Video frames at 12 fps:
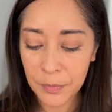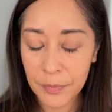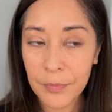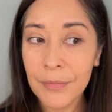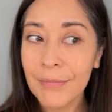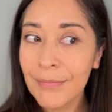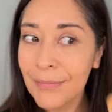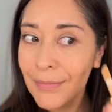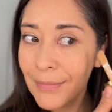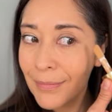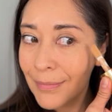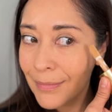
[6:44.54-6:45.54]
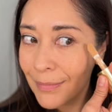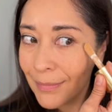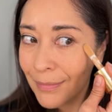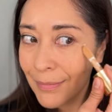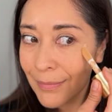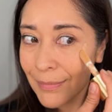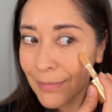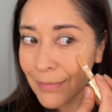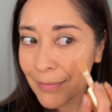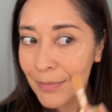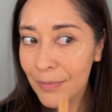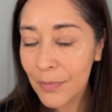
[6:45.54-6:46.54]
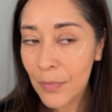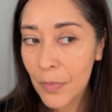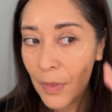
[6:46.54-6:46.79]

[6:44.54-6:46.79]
[no speech]